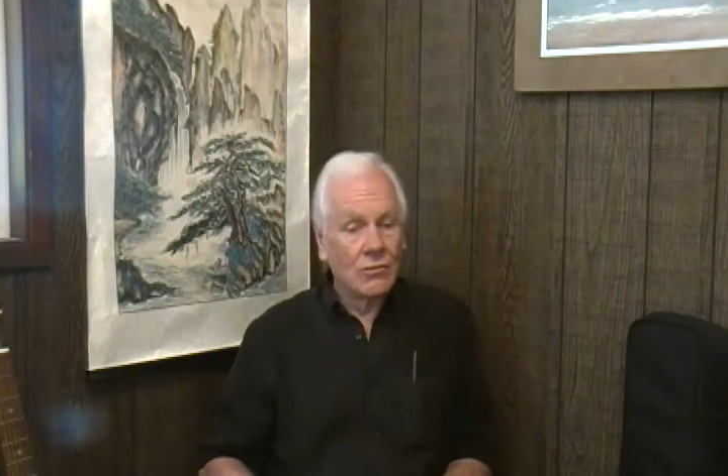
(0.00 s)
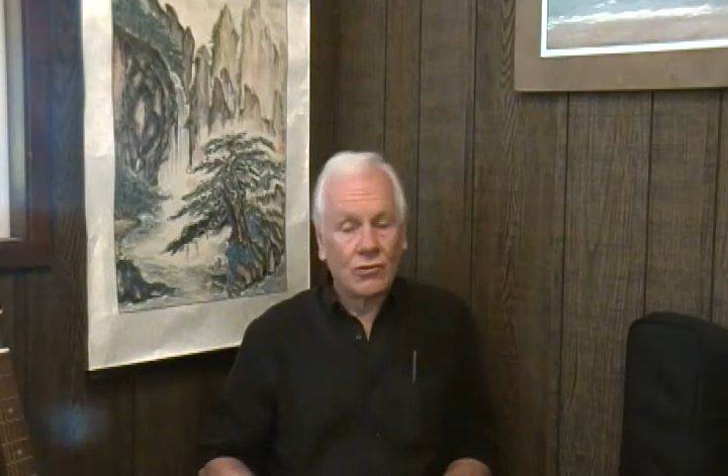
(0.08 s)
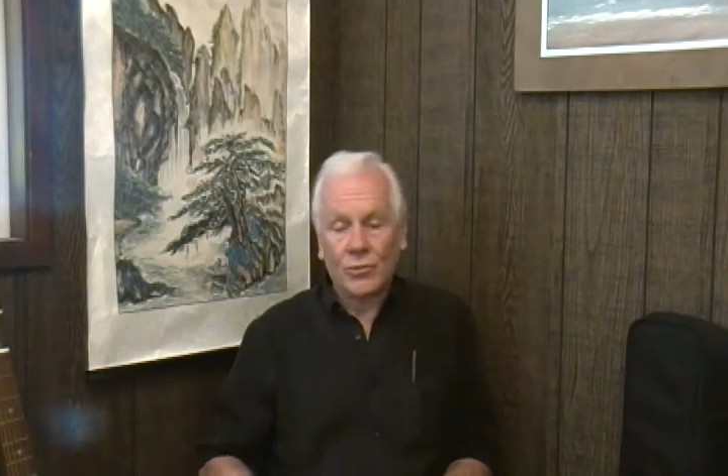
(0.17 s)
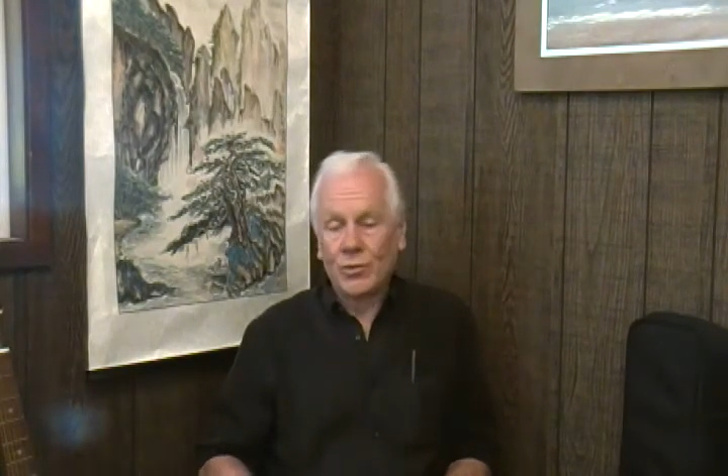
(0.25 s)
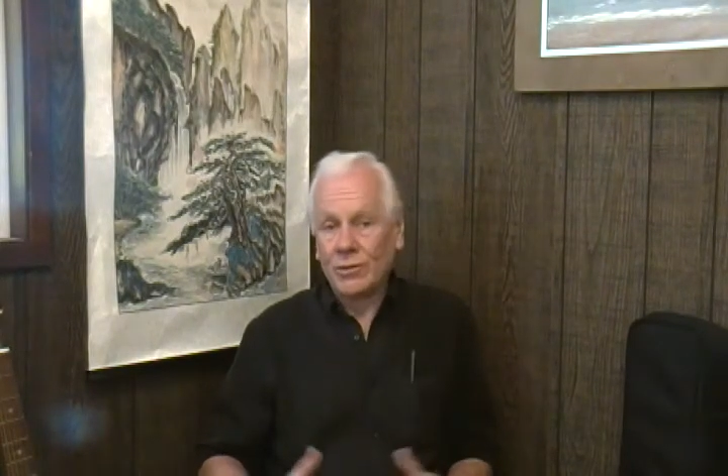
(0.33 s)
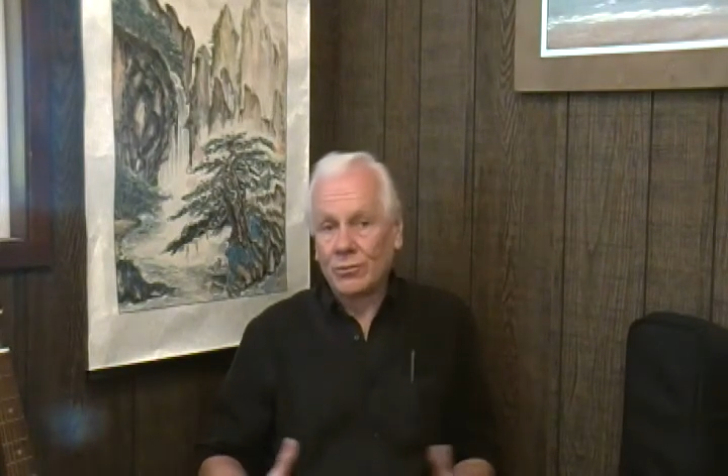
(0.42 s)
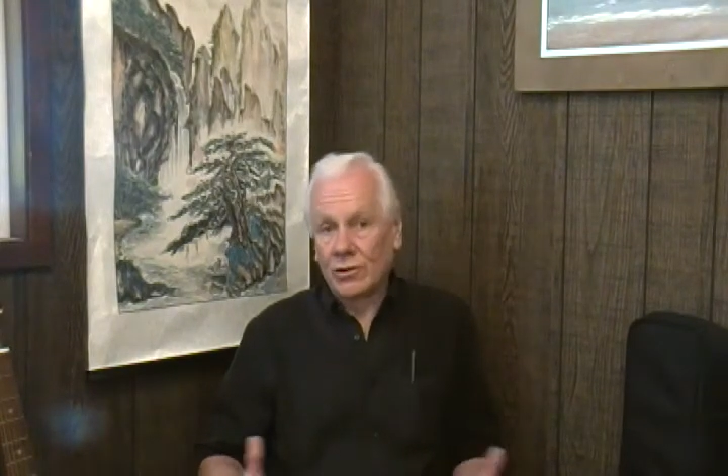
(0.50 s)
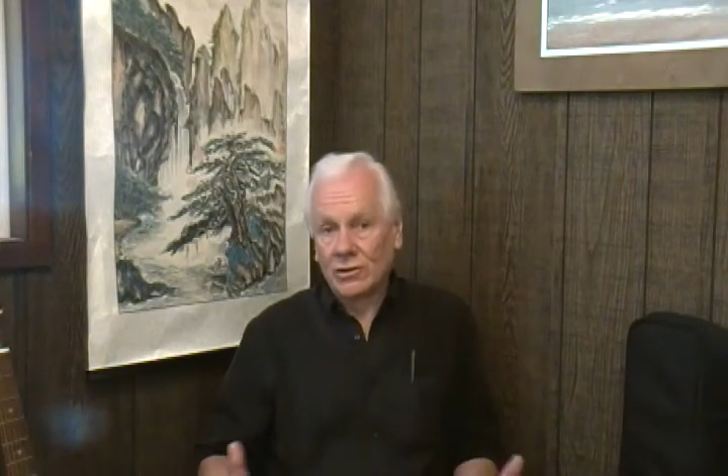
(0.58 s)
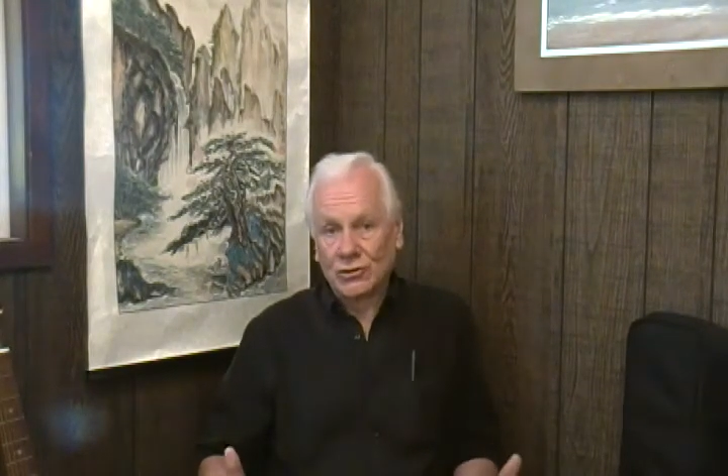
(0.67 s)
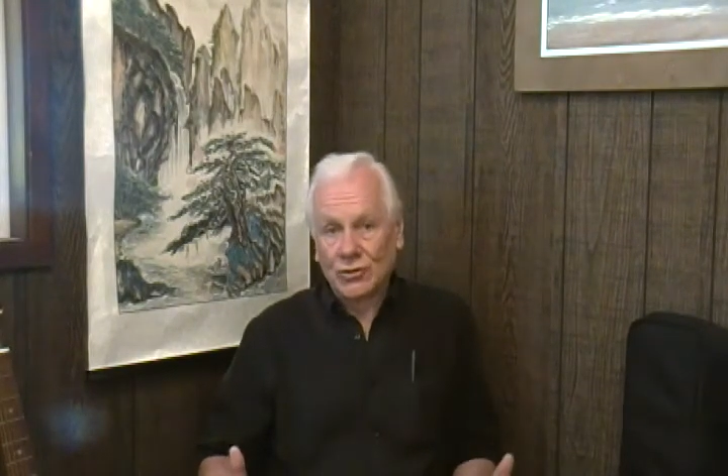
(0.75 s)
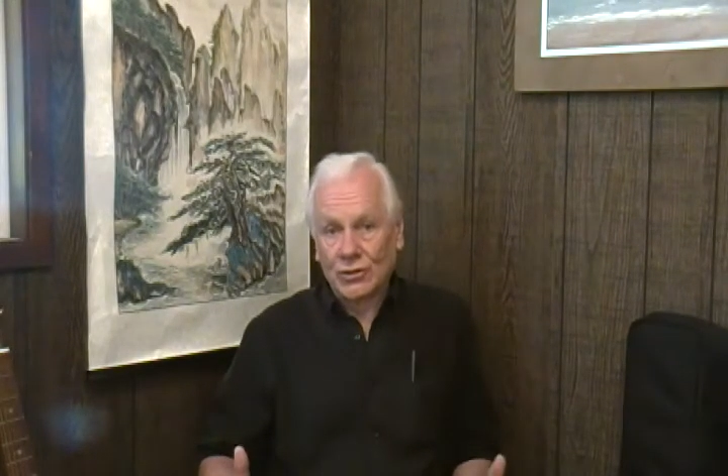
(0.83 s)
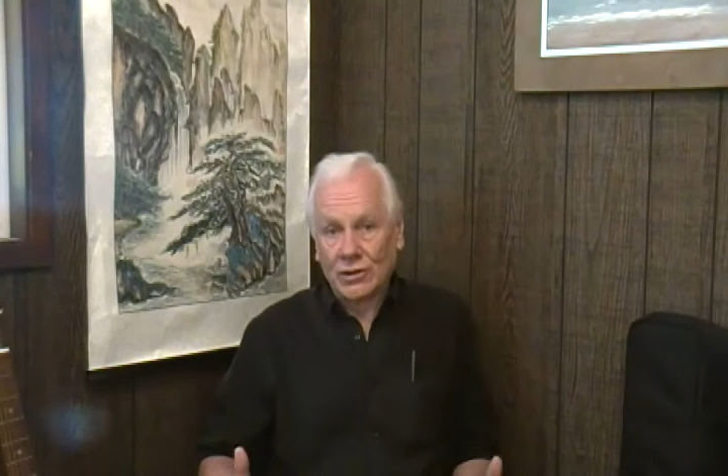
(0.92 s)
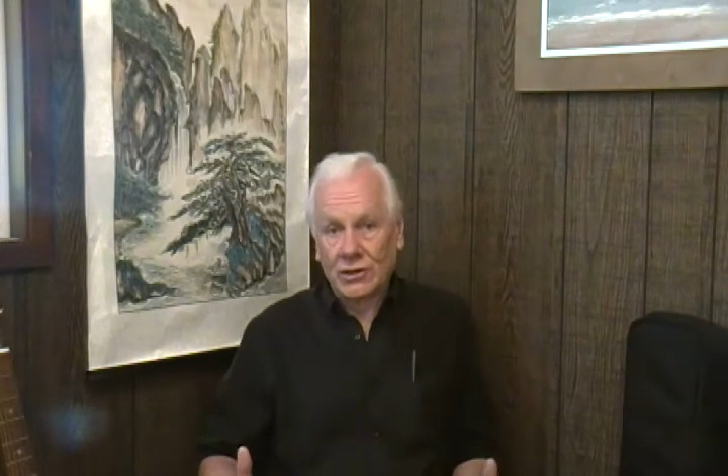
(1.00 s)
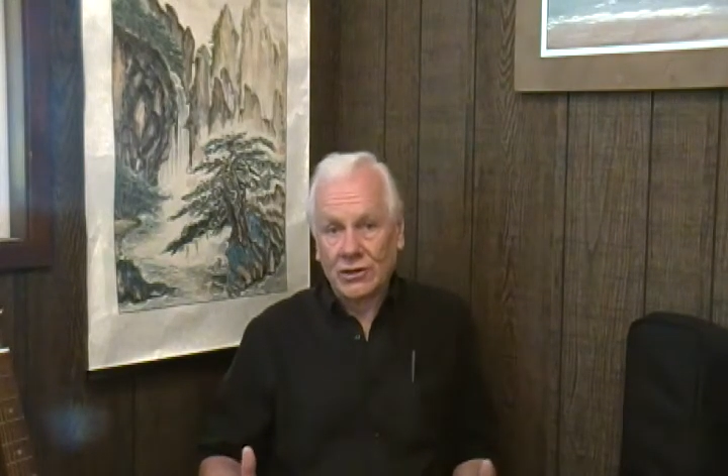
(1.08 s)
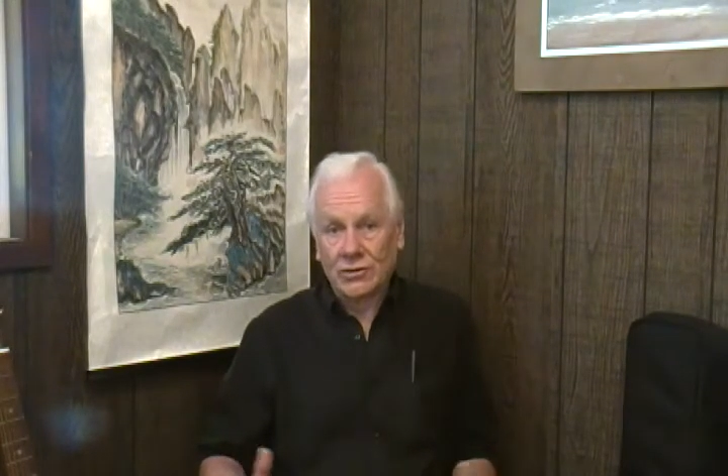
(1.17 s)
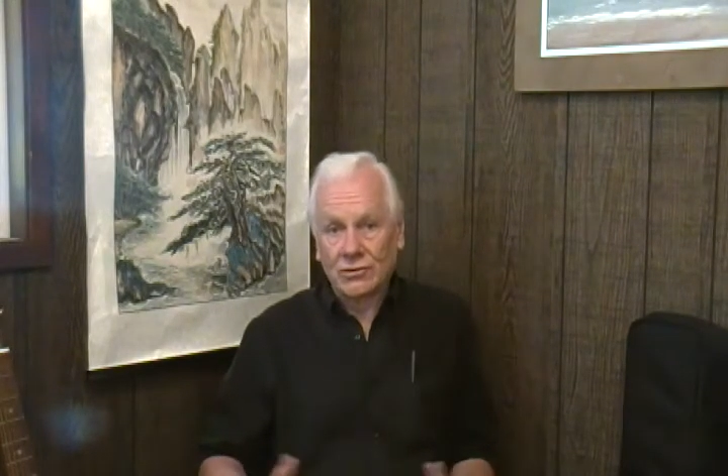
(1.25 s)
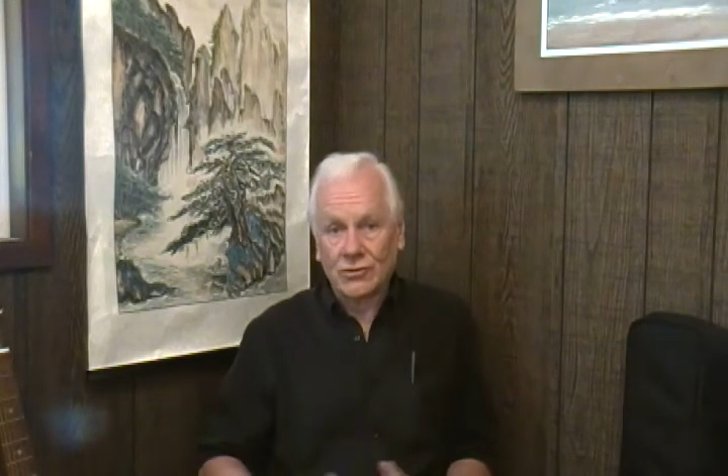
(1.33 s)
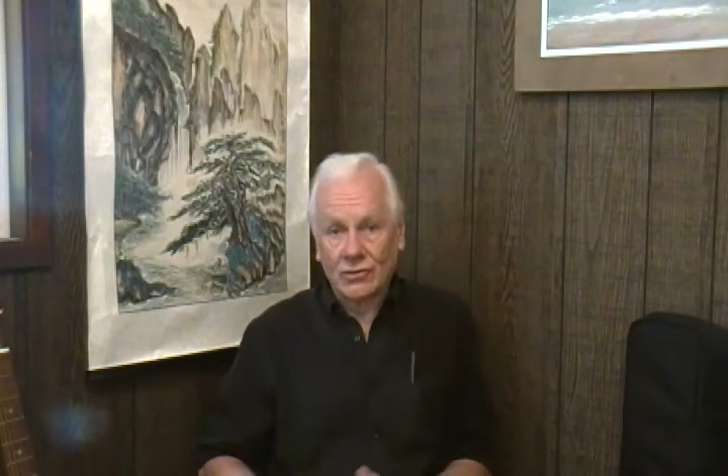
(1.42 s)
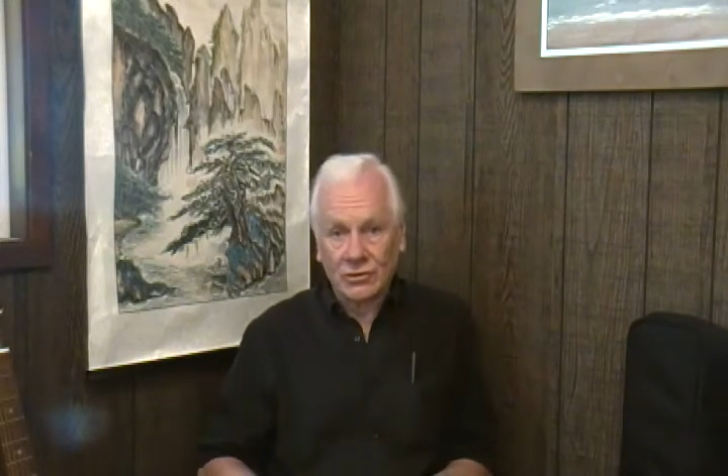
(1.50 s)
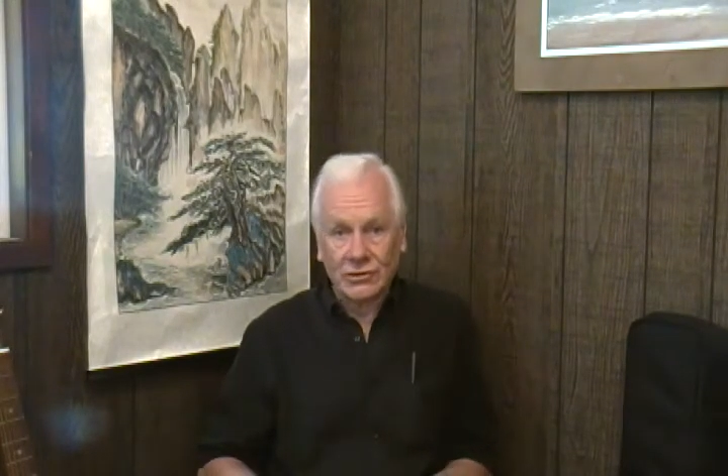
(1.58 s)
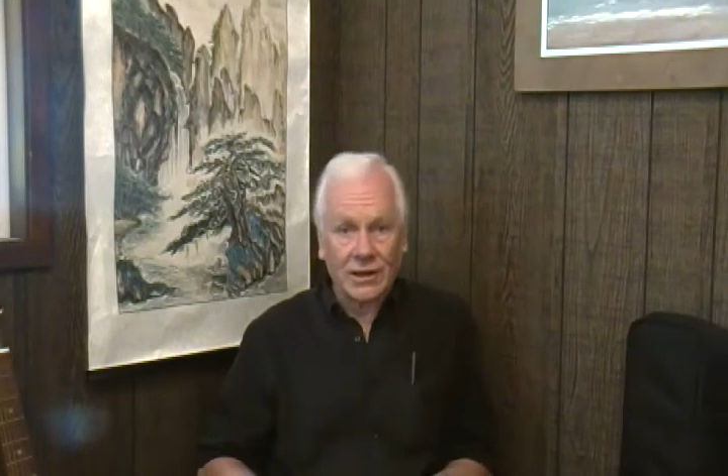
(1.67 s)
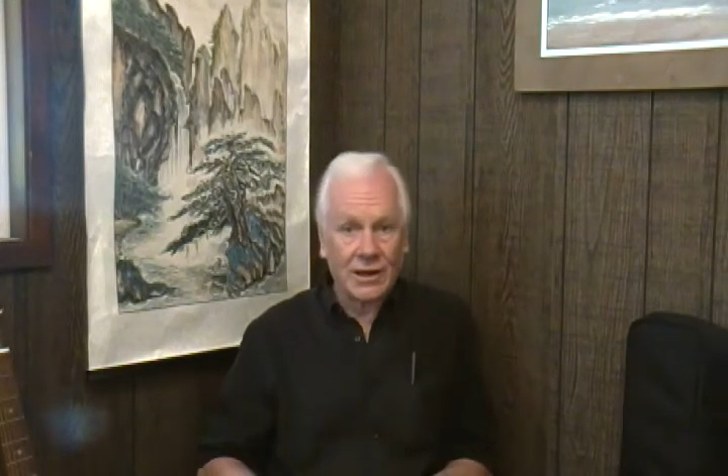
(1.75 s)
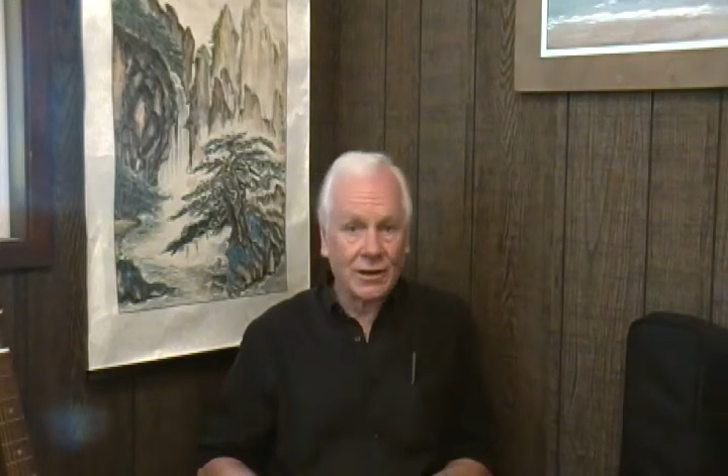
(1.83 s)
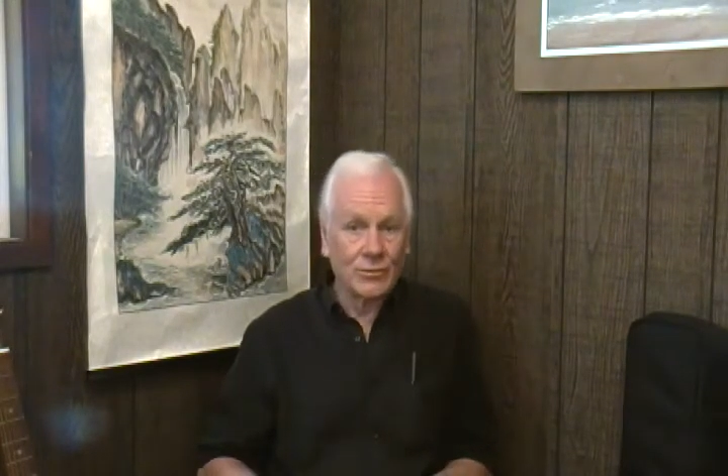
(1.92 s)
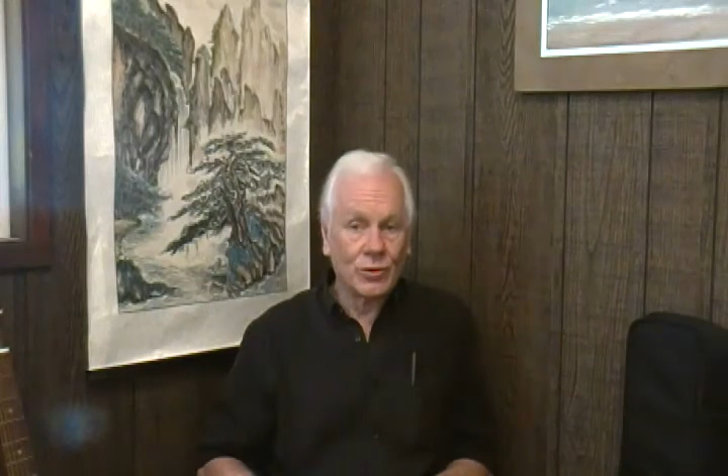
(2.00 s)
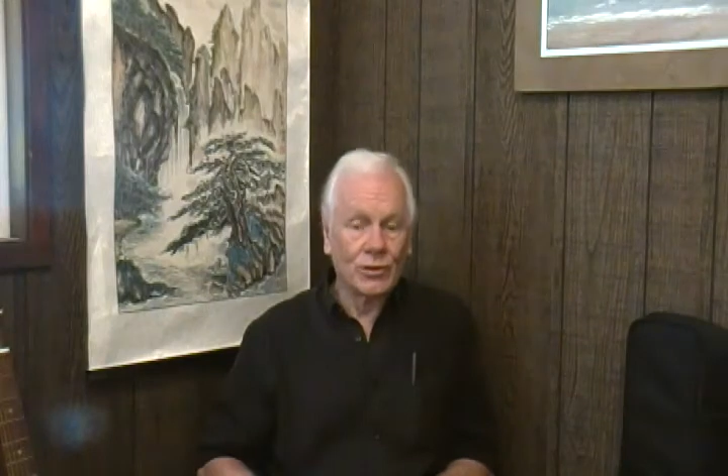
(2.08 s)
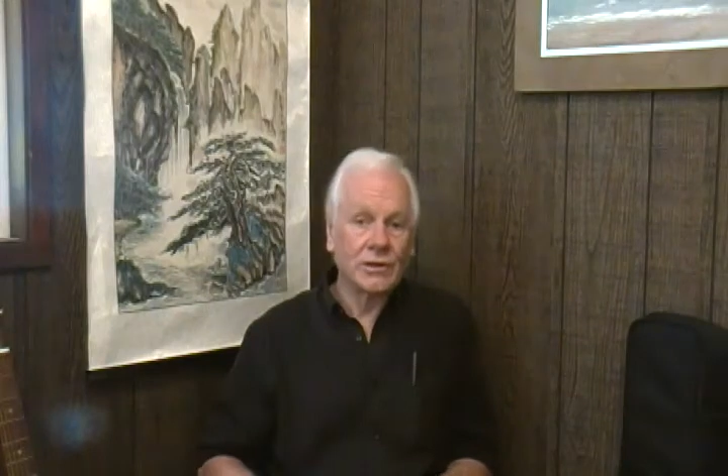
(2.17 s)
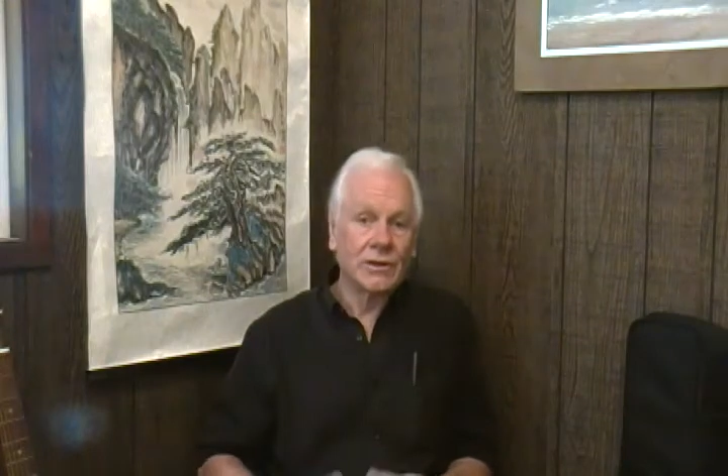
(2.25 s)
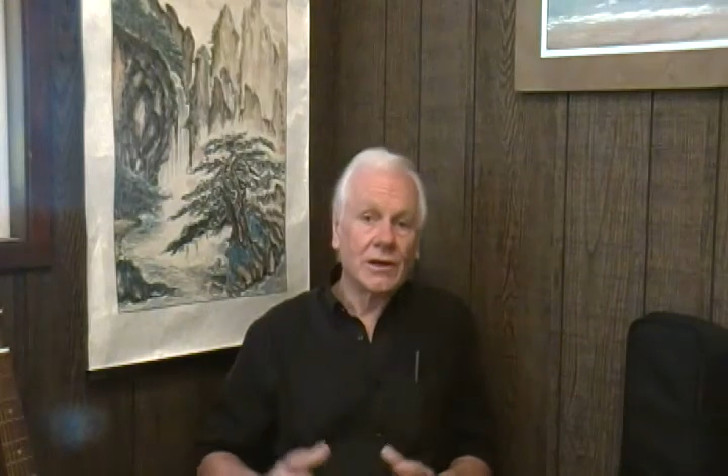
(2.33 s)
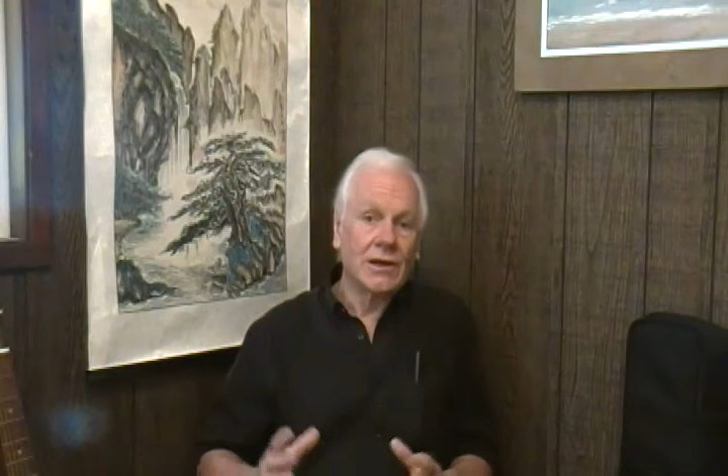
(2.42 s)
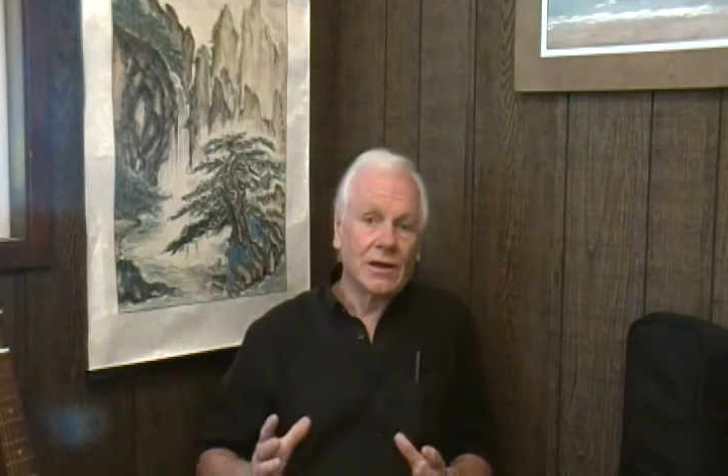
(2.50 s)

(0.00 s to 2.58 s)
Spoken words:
where people are totally controlled at gunpoint,